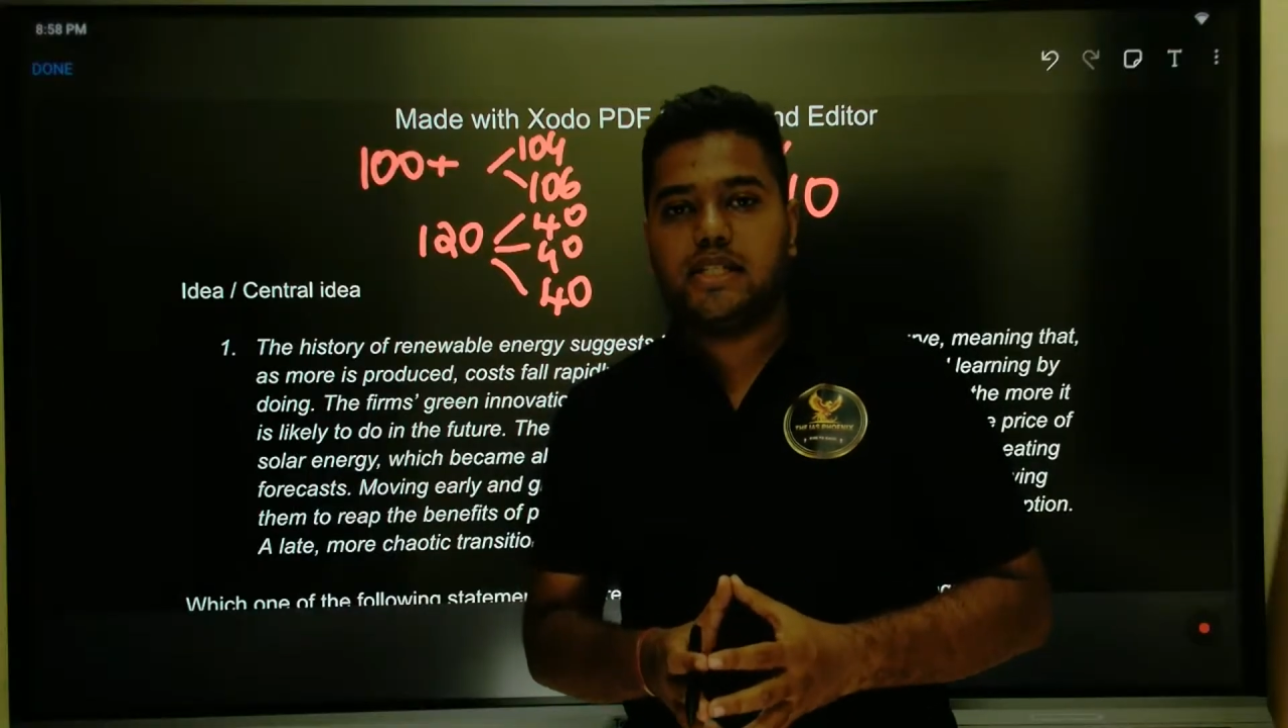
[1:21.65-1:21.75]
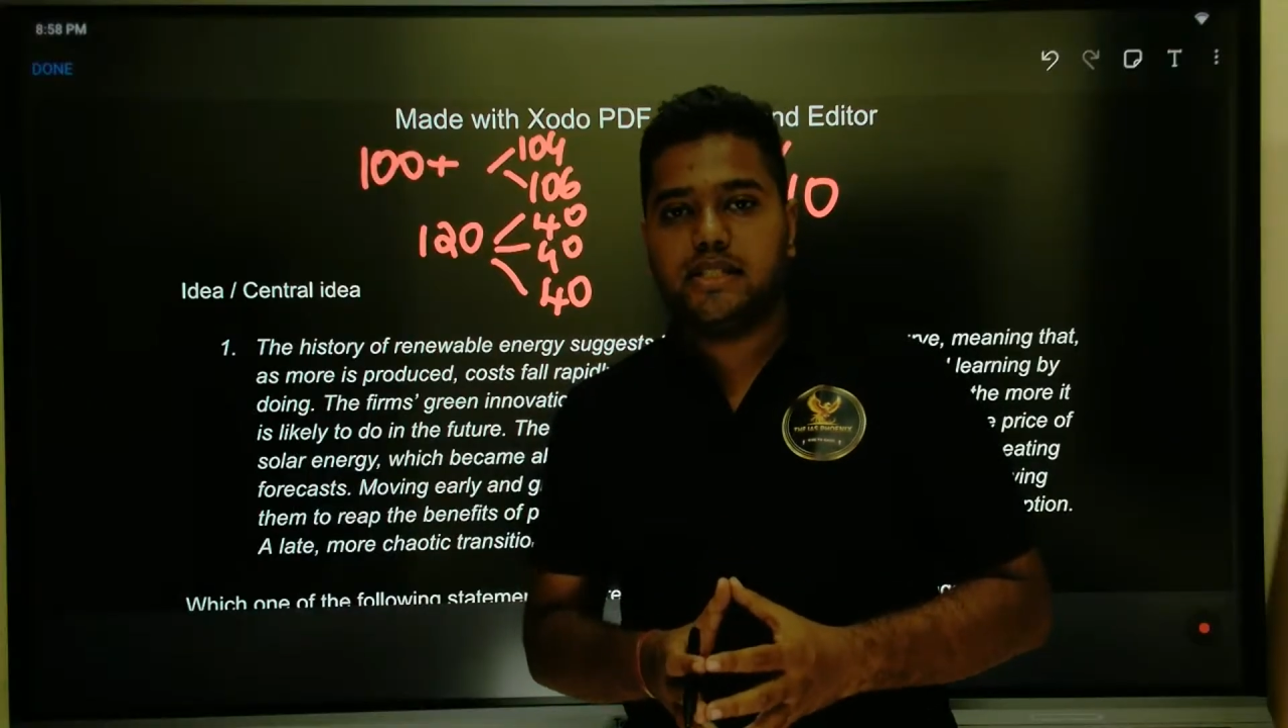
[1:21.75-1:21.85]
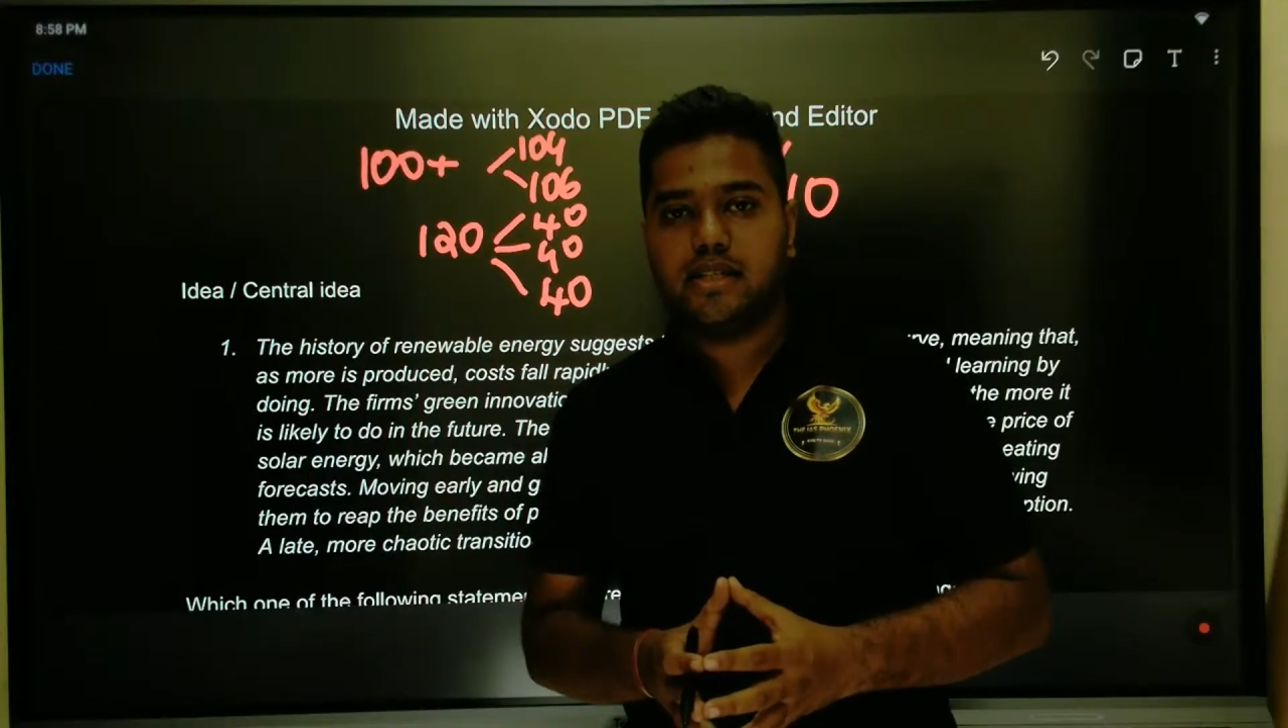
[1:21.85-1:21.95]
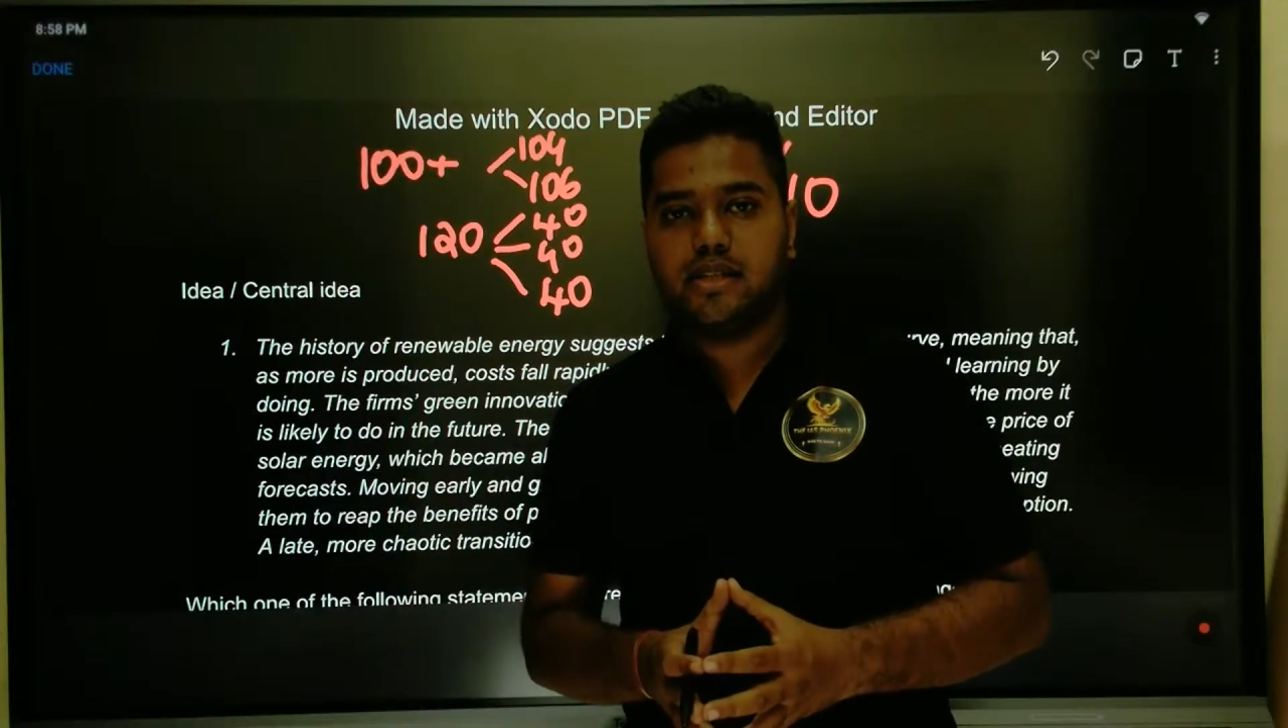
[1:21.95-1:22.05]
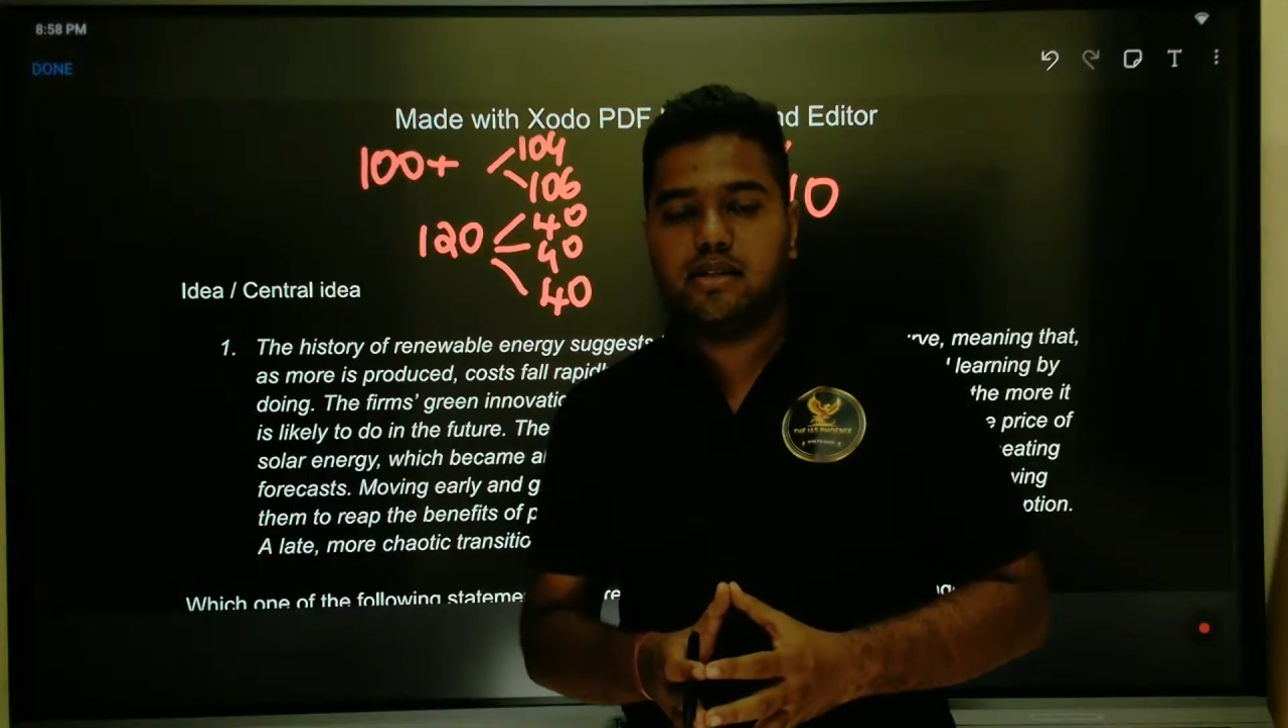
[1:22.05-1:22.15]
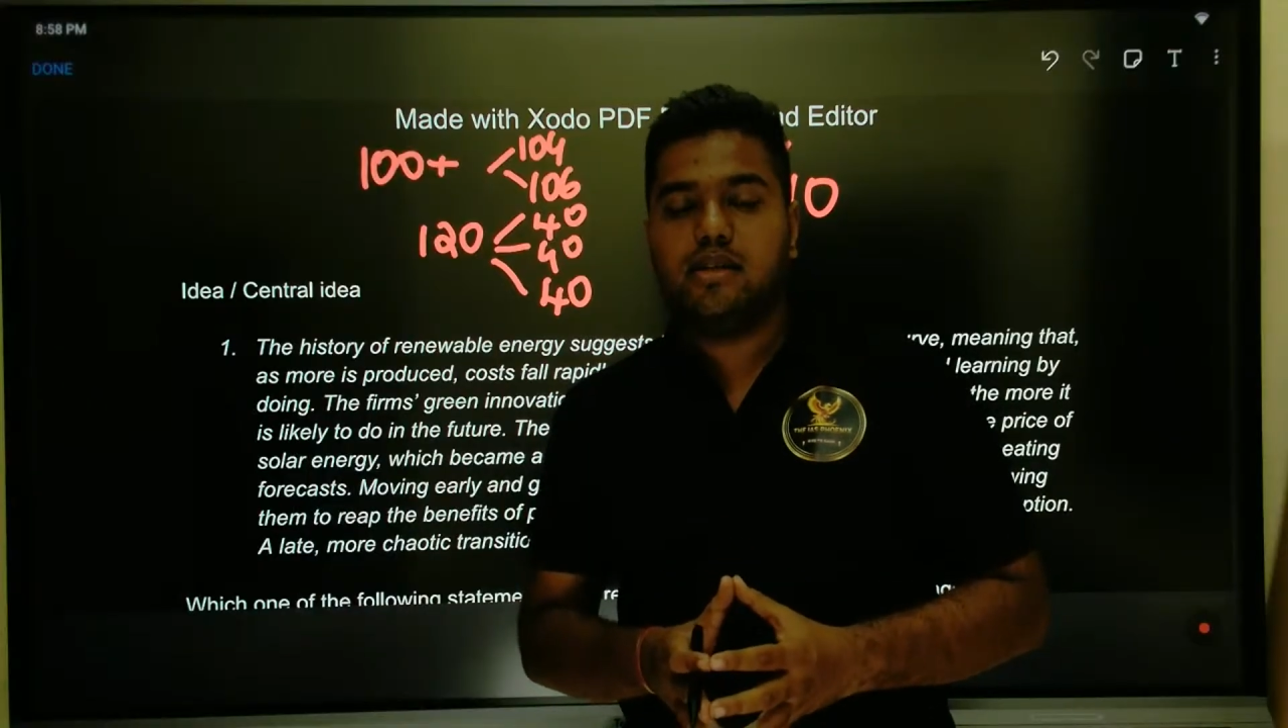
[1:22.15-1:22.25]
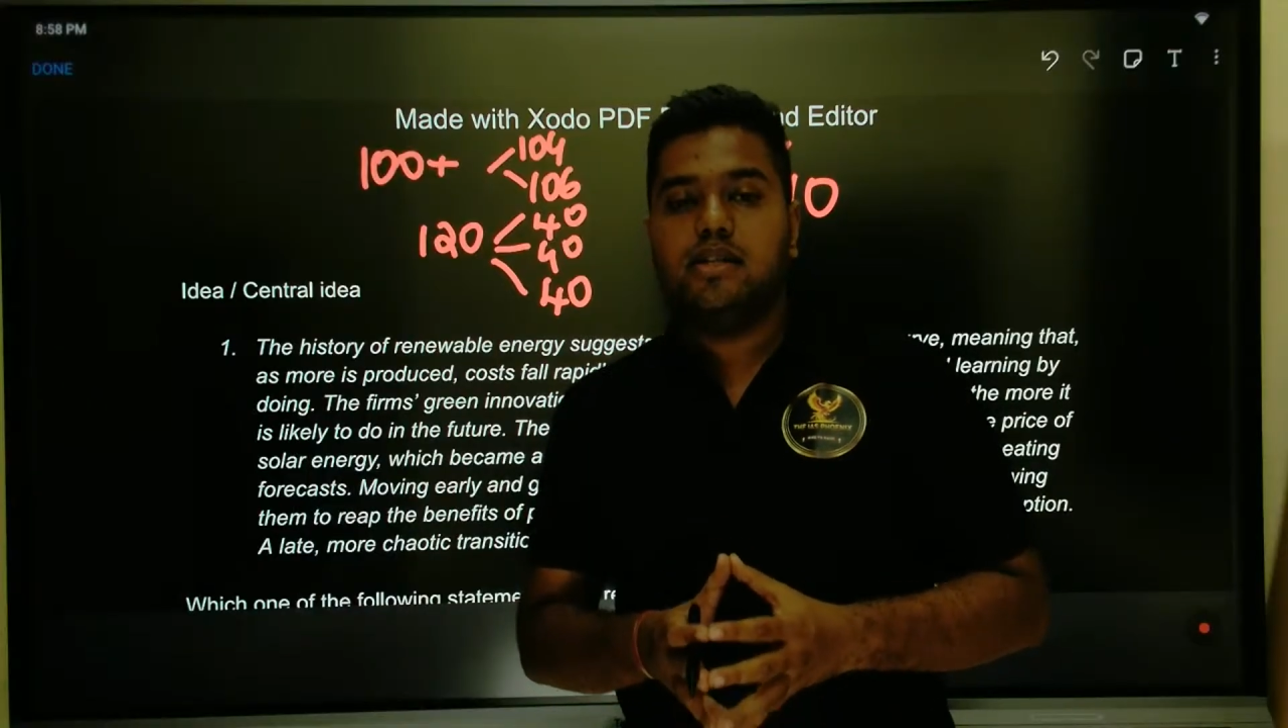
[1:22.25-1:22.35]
section.